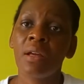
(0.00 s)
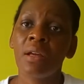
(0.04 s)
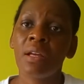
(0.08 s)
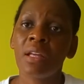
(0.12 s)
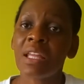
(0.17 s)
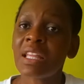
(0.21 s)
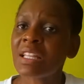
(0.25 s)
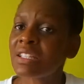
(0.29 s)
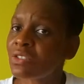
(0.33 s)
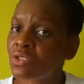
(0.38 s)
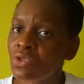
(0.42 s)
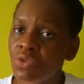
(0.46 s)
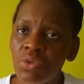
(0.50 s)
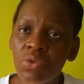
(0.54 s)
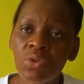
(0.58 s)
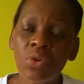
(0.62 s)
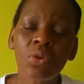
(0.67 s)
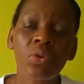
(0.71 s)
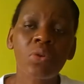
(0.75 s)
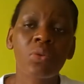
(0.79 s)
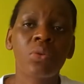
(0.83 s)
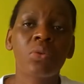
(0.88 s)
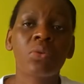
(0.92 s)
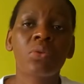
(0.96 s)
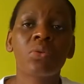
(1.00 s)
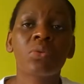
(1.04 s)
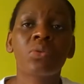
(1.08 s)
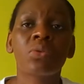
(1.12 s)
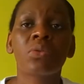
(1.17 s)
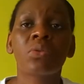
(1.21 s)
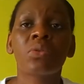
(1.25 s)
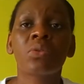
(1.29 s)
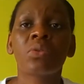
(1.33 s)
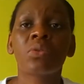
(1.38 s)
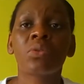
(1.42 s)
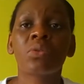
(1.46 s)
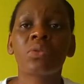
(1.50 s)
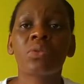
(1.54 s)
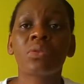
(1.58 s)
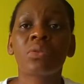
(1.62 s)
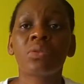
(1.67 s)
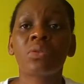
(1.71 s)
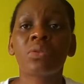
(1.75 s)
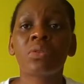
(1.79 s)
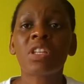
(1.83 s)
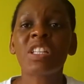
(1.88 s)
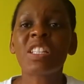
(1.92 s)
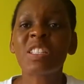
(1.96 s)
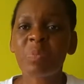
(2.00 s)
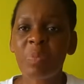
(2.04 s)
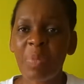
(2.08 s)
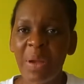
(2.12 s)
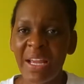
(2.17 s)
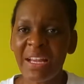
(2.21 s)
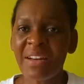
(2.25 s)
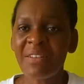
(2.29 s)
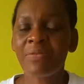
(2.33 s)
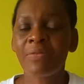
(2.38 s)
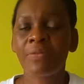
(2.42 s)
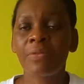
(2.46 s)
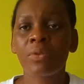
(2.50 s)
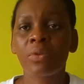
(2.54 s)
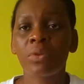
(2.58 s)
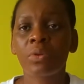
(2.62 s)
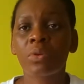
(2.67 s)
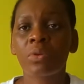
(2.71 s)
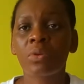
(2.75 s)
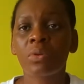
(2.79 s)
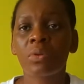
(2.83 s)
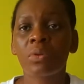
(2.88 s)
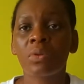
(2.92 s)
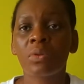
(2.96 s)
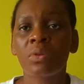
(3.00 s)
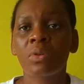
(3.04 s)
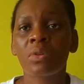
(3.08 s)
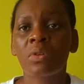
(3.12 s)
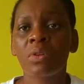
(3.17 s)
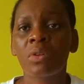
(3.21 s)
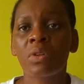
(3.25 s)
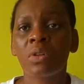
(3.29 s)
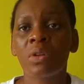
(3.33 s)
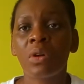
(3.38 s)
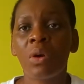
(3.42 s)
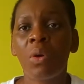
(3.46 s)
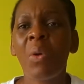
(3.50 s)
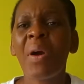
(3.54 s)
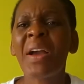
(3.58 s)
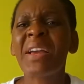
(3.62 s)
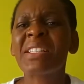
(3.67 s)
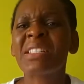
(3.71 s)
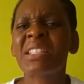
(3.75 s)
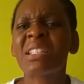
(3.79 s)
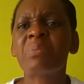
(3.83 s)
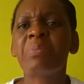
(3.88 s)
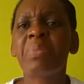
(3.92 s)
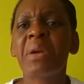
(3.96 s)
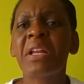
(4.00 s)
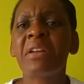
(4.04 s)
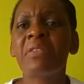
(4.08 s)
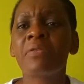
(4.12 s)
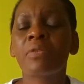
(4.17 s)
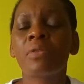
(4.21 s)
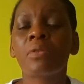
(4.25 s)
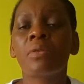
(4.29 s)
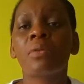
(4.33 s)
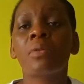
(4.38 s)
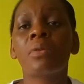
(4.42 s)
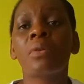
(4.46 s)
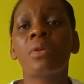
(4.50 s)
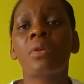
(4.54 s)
It's true. It's painful. Why is it painful?